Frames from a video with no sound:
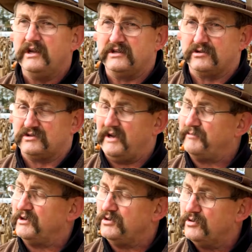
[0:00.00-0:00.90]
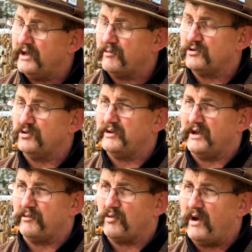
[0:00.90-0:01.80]
Is there something new that we're doing
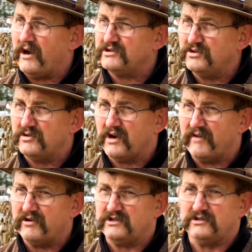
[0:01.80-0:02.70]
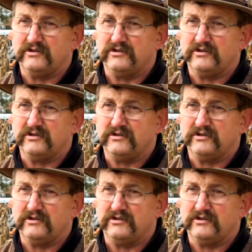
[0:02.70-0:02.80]
that requires a new coverage?